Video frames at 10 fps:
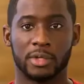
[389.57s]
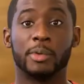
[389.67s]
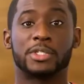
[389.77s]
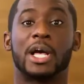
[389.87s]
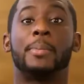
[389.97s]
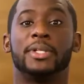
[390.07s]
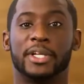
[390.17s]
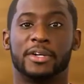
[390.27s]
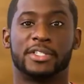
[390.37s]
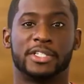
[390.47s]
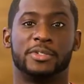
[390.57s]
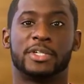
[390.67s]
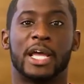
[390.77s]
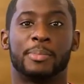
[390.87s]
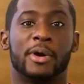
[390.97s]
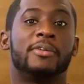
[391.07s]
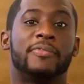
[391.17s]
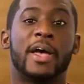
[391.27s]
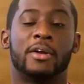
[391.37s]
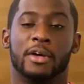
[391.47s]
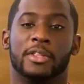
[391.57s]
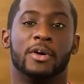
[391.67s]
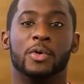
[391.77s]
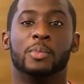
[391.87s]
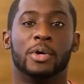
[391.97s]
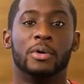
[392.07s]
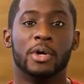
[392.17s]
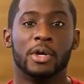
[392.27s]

The most common letters that you type aren't found on the home row,